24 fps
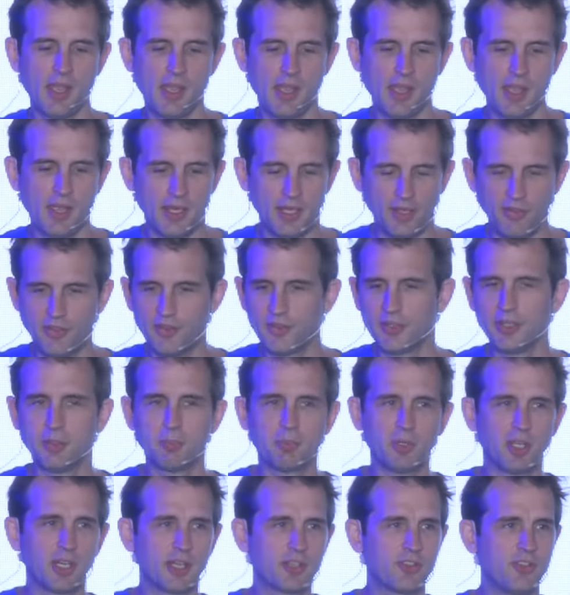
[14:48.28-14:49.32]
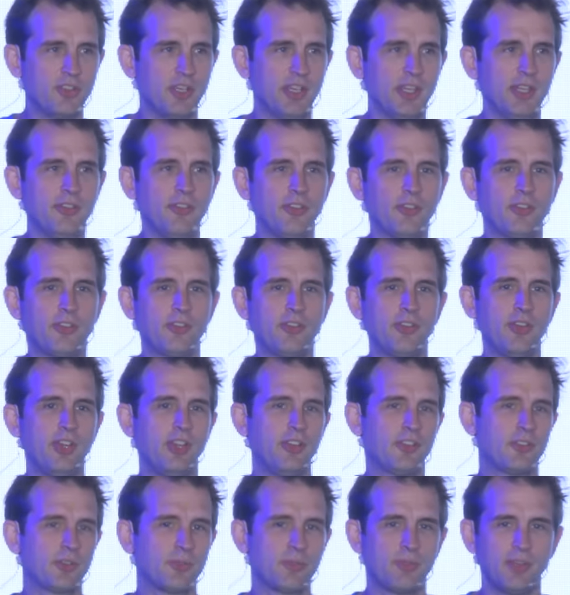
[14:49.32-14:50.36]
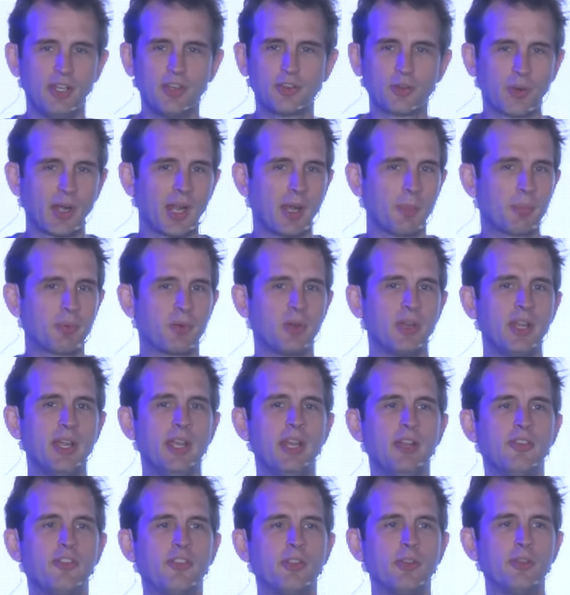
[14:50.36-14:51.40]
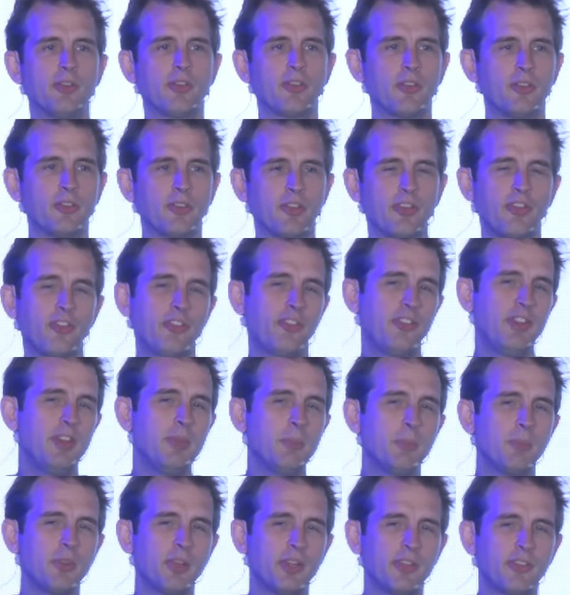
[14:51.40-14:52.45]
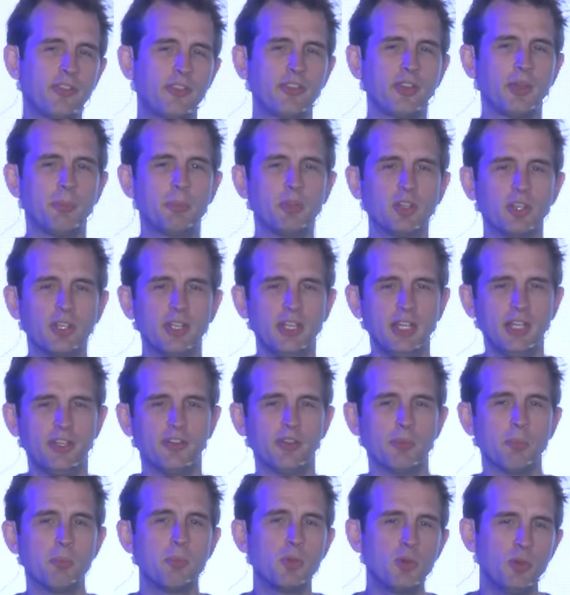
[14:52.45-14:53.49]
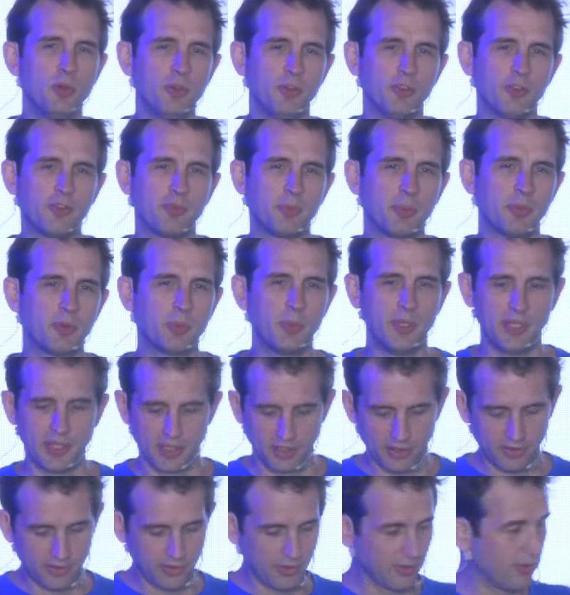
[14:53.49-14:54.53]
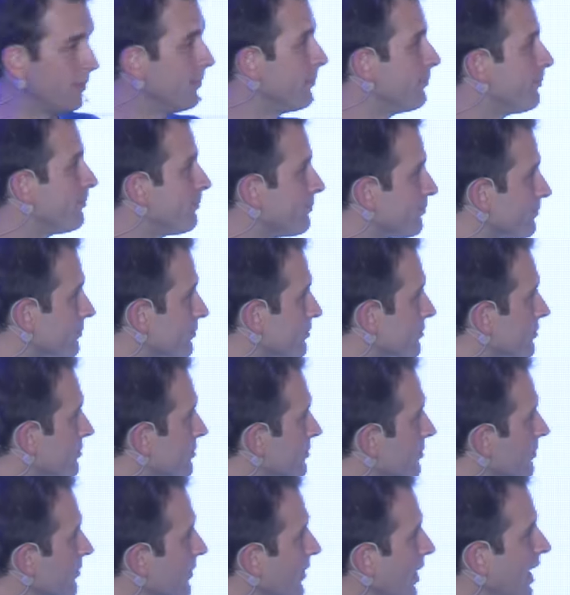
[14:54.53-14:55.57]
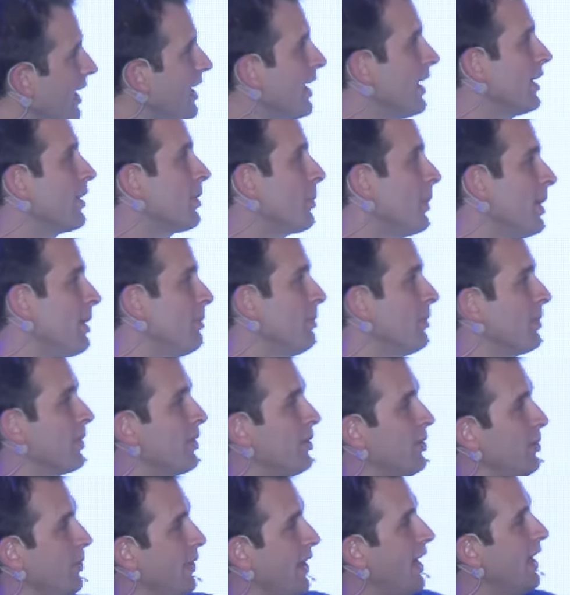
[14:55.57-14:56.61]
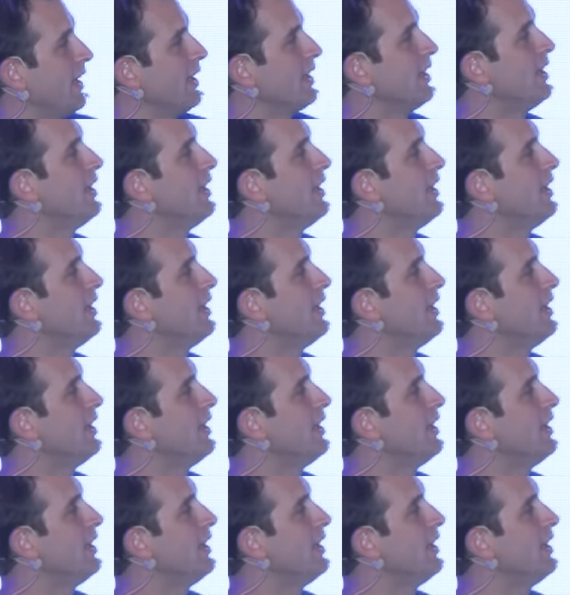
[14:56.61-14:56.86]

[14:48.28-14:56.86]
and Ethereum blockchains inter interoperate so that there's a seamless ability to move between the two. And the way we want to do that